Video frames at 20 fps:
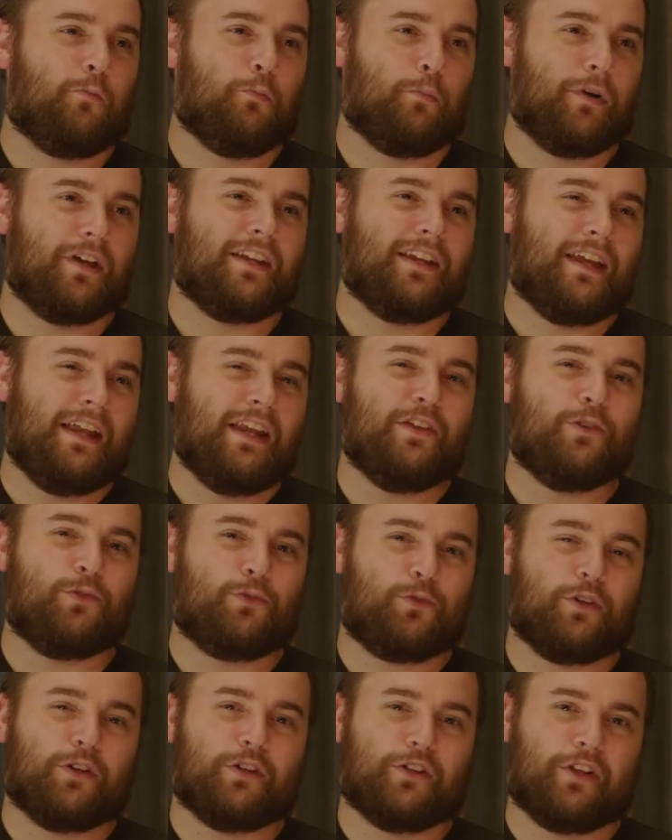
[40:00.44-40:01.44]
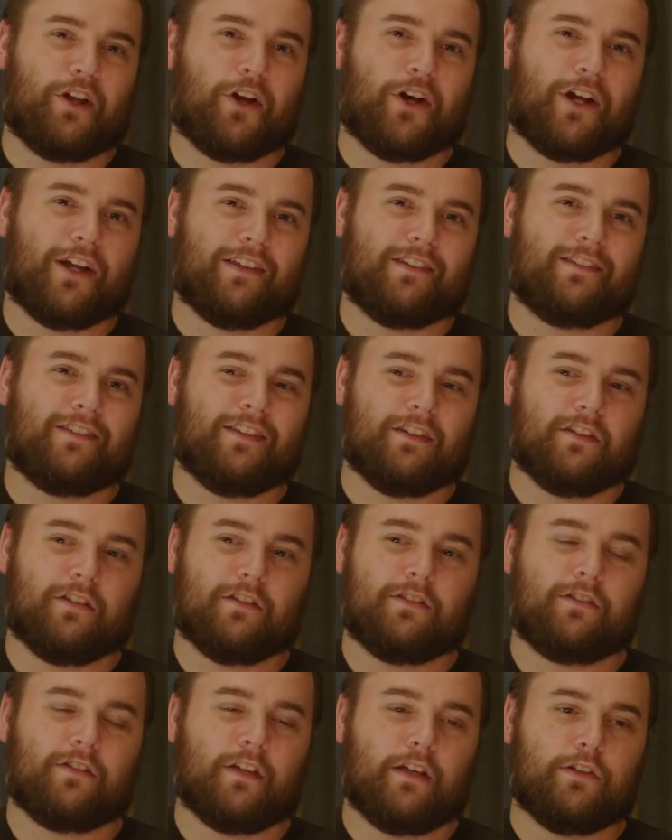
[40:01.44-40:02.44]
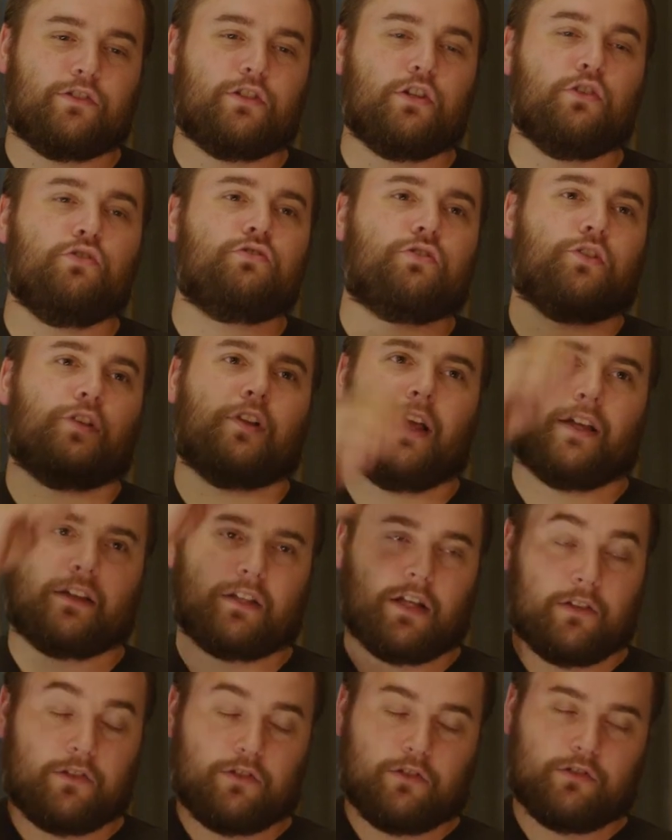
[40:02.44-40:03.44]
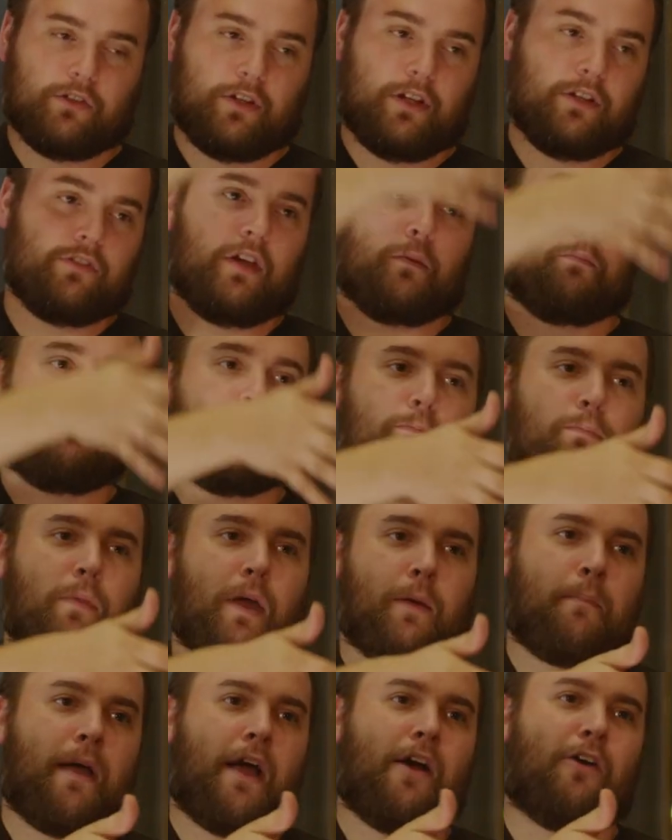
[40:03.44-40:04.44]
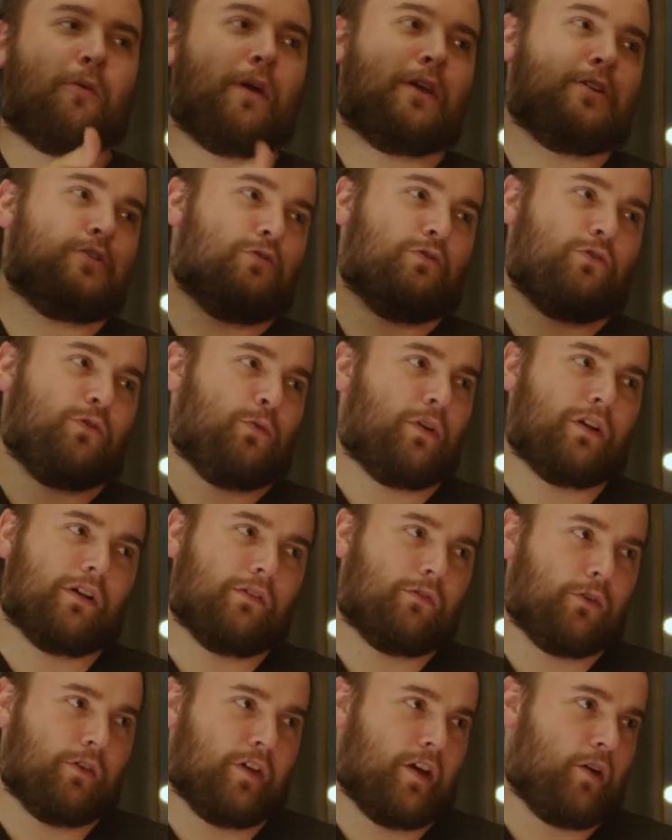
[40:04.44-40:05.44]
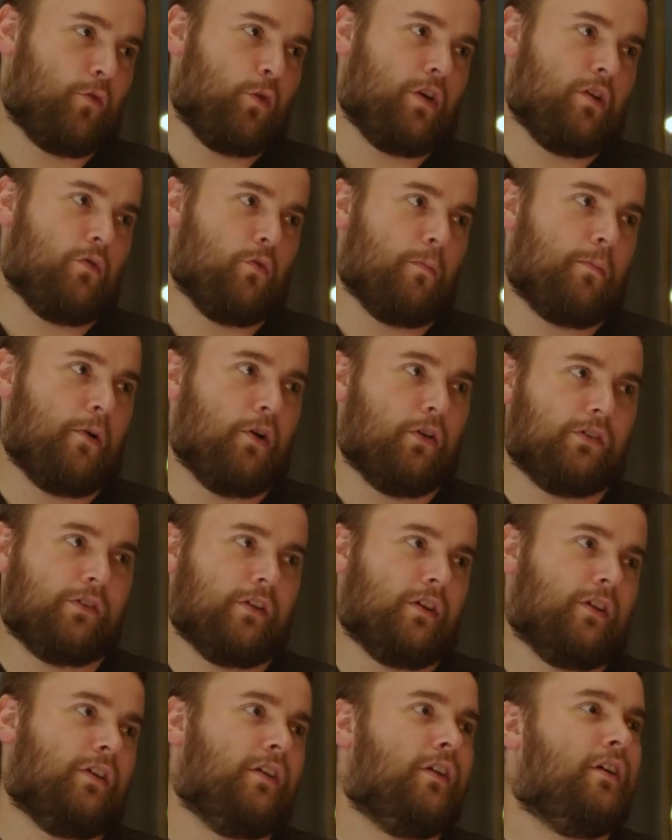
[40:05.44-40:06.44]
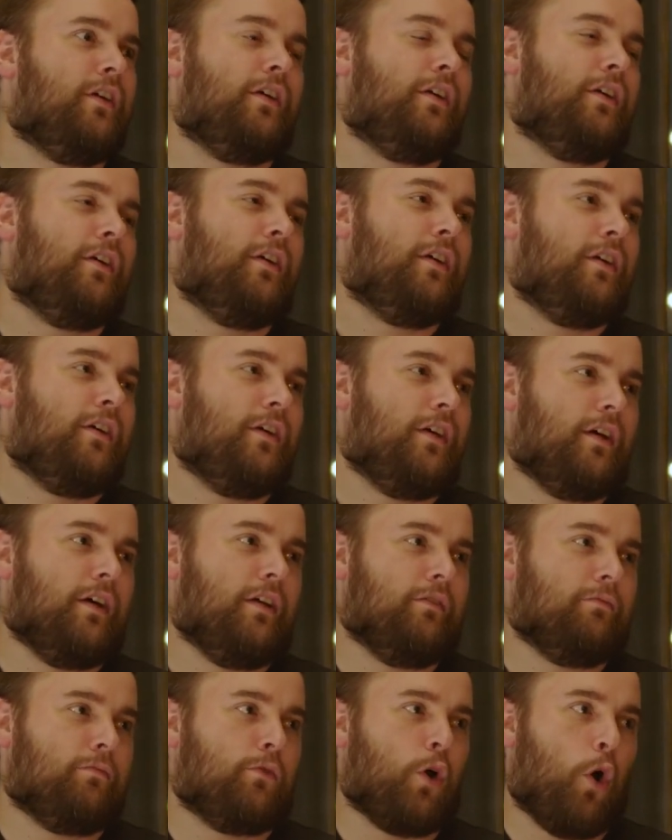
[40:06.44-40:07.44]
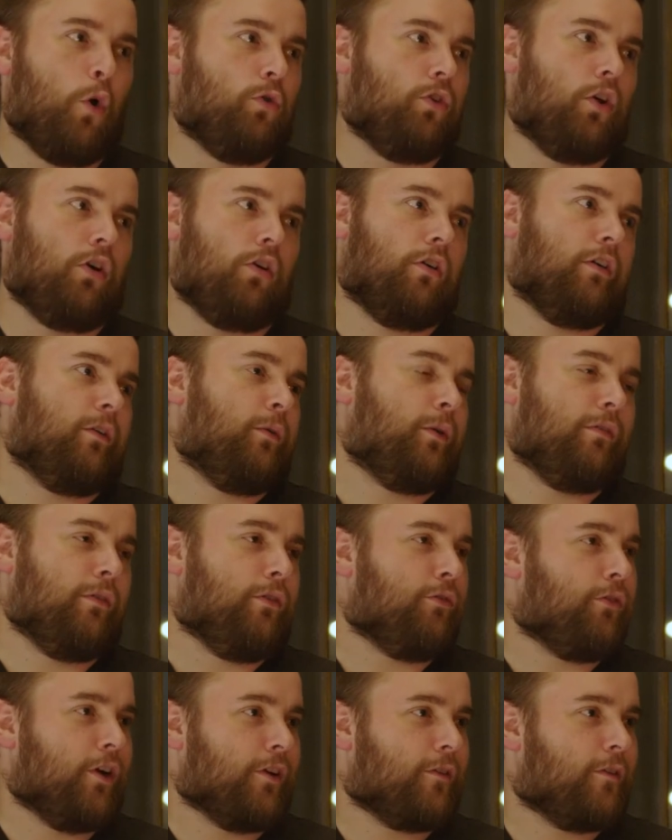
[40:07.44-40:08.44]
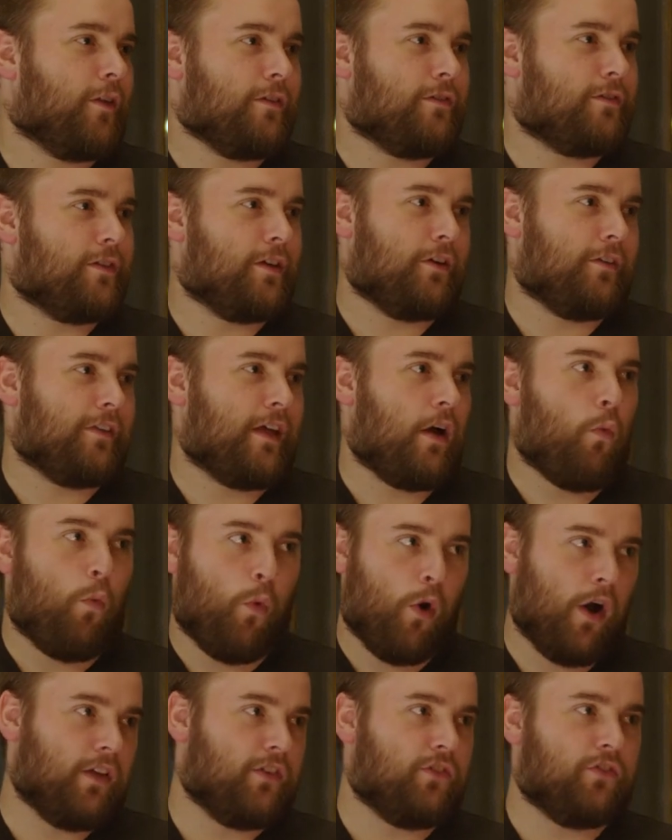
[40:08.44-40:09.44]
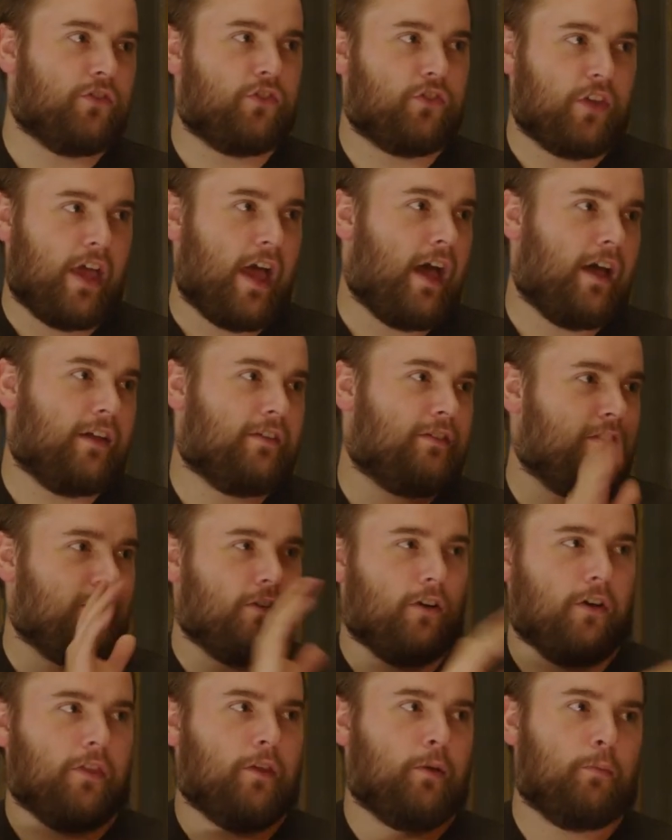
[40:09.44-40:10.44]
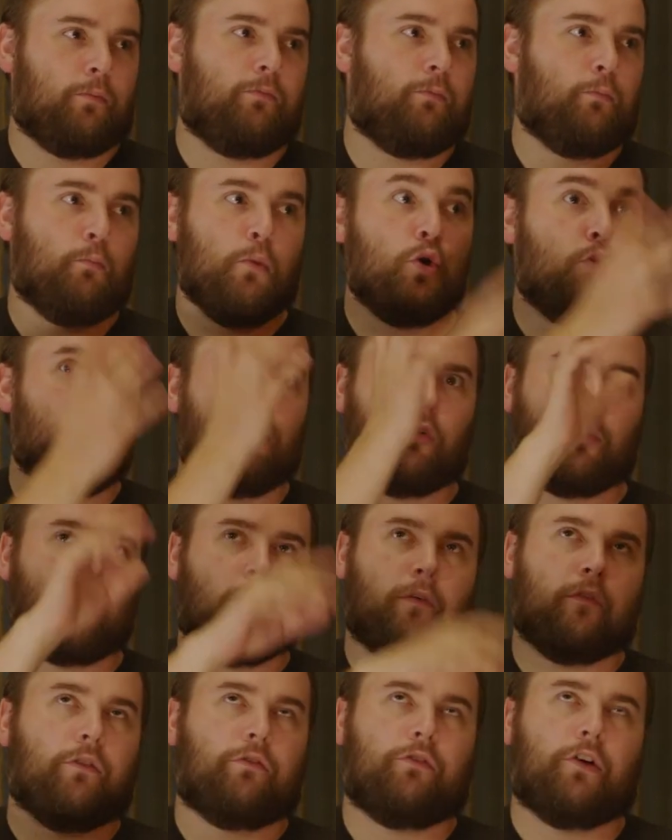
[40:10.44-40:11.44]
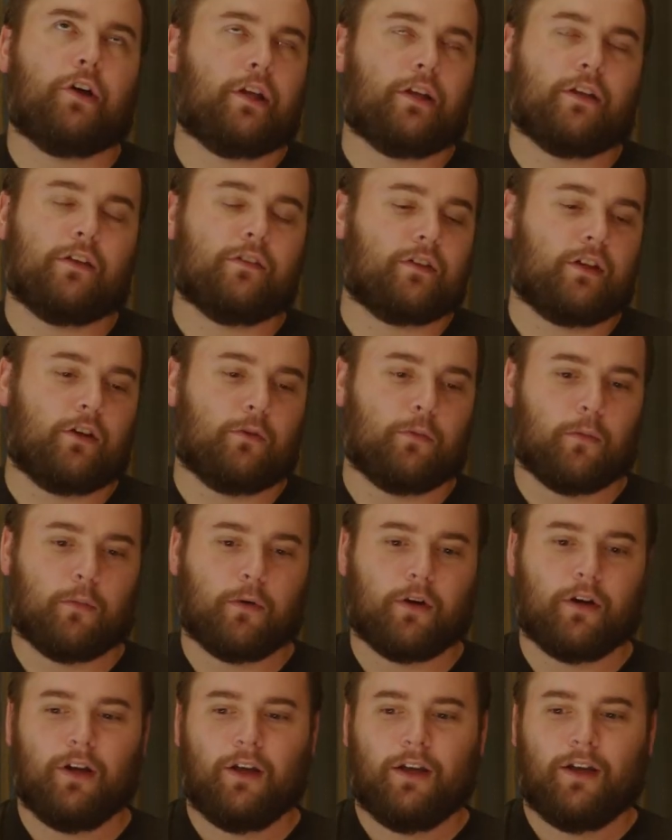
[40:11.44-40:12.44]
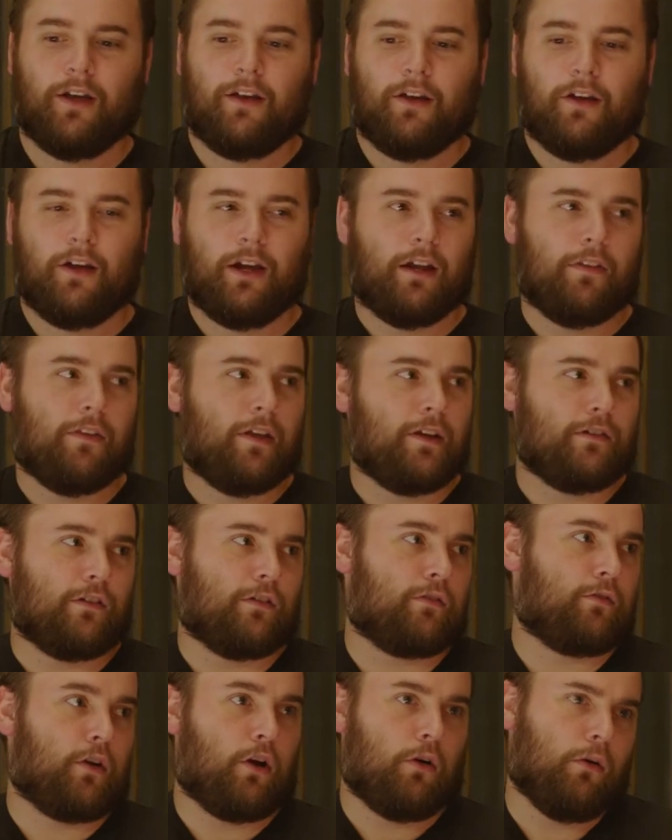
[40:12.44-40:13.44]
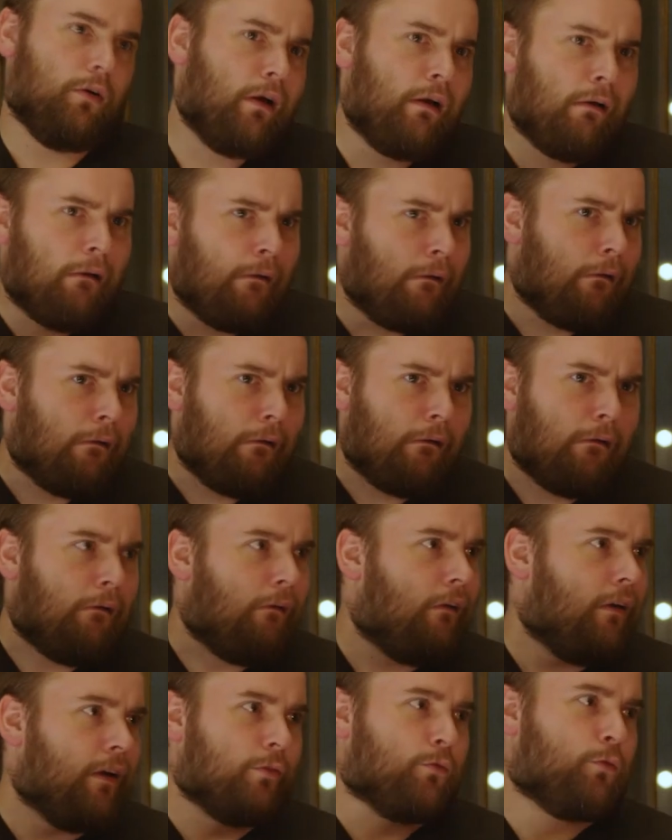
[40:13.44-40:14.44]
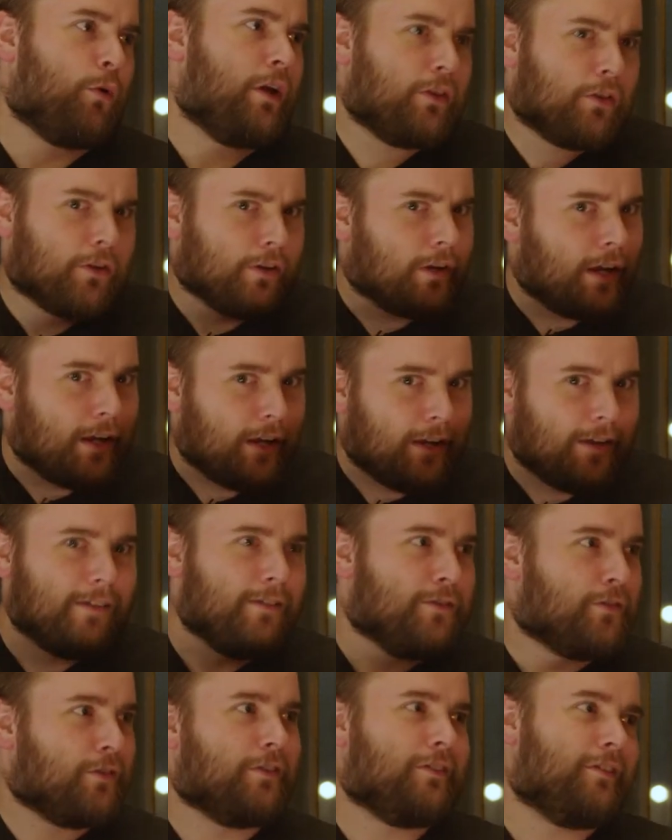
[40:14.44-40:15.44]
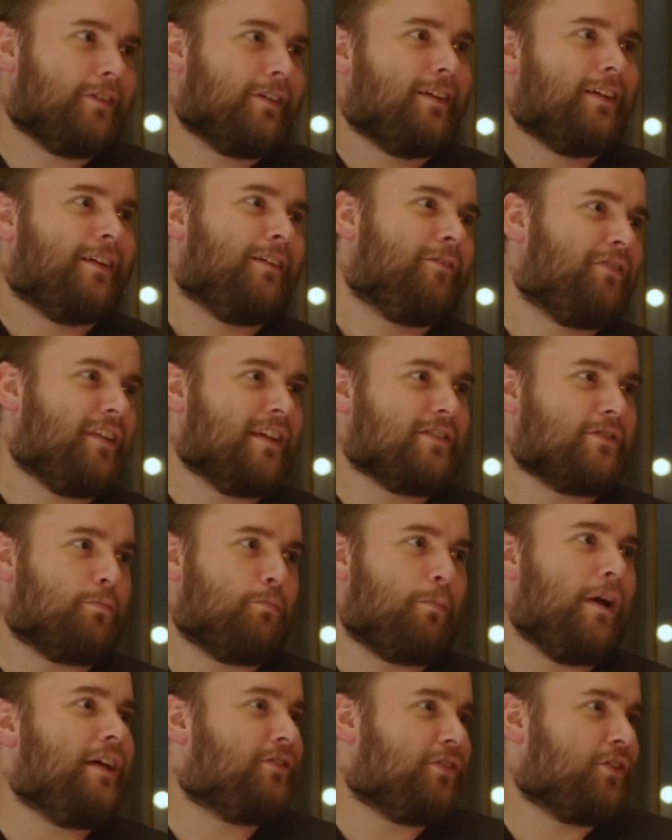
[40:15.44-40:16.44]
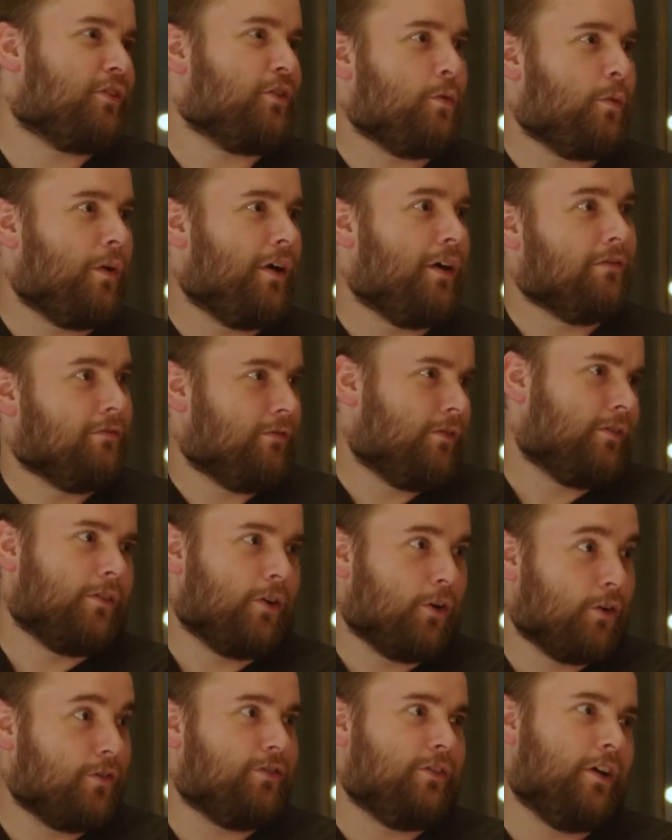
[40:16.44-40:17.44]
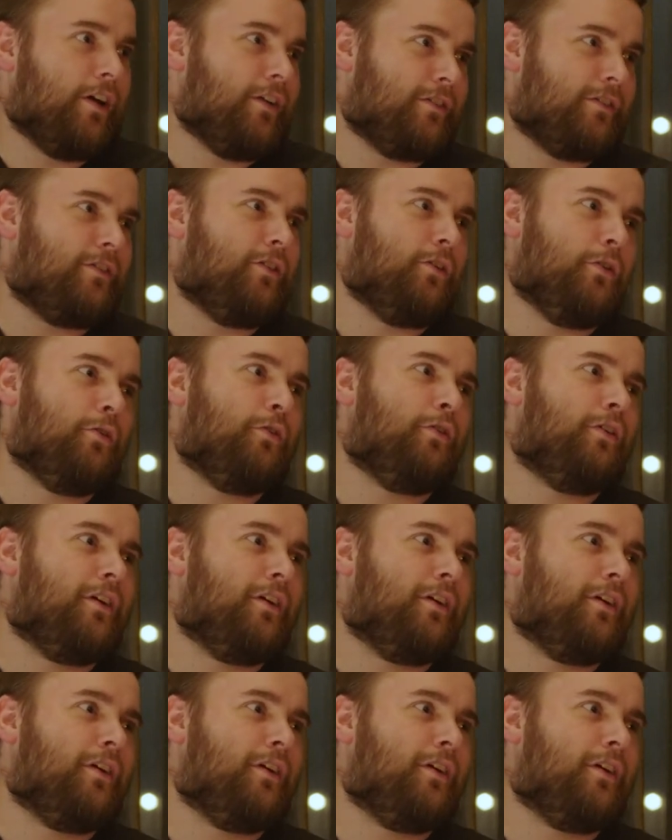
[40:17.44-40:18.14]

But it is hilarious that it's usually like Power Rangers or whatever, like Rita Repulsa and Goldar or whatever the fuck. They sit on that one set on the moon or wherever the fuck it is, I can't remember, and they just go "Rah," and wring their hands, and that's basically what Hearst does too.